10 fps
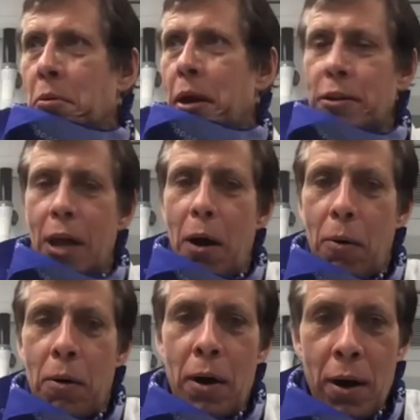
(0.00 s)
right
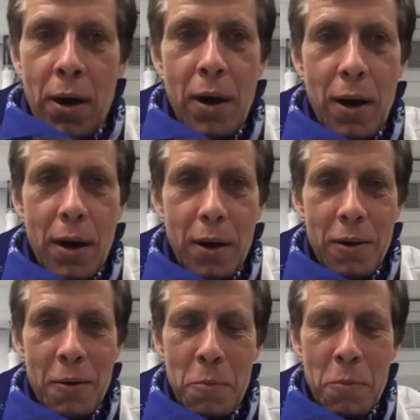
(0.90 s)
now,
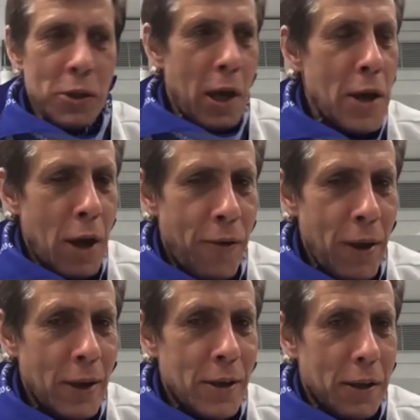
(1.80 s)
with Asia, I
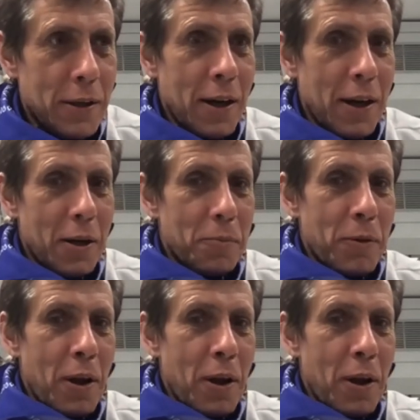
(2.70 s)
think that